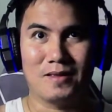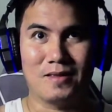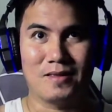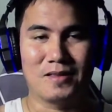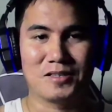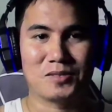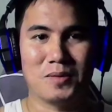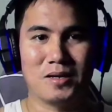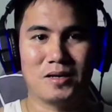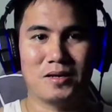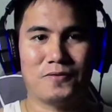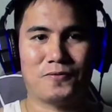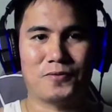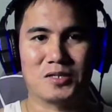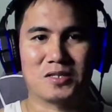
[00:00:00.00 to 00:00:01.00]
This is my
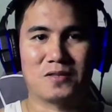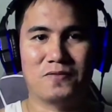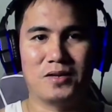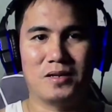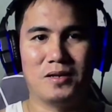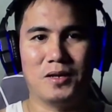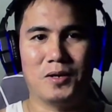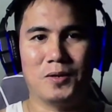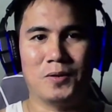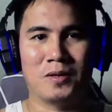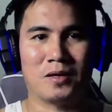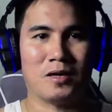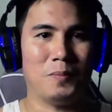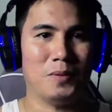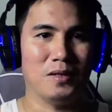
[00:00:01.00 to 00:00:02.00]
first video in a
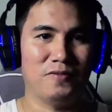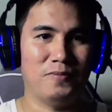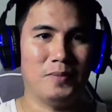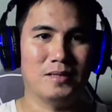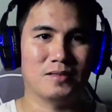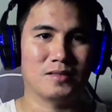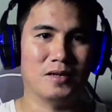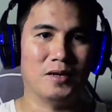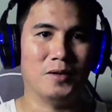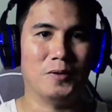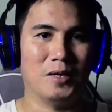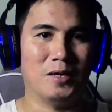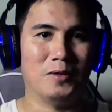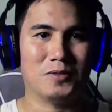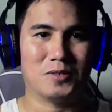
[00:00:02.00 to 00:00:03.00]
couple of months ago
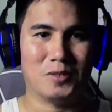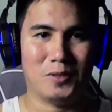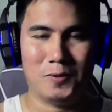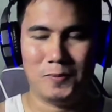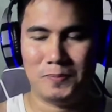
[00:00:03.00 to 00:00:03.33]
now, so.